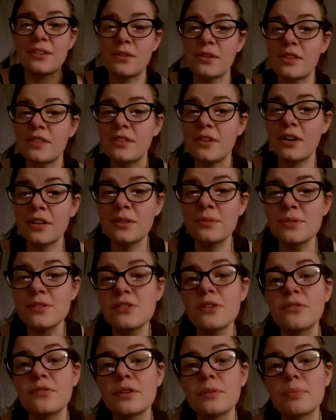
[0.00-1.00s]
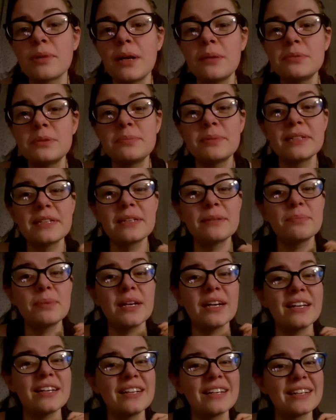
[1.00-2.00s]
You thought it was over probably,
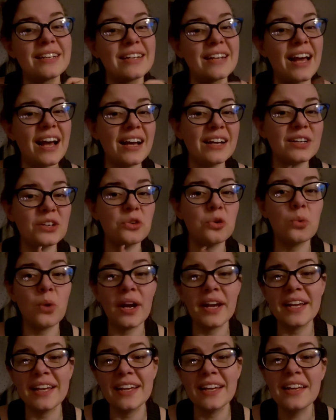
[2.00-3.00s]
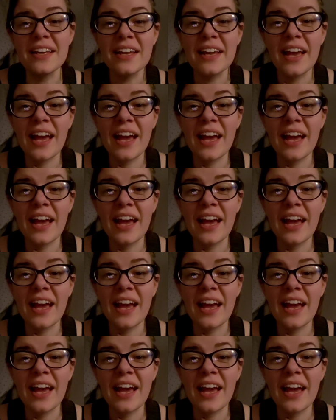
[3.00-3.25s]
but not quite.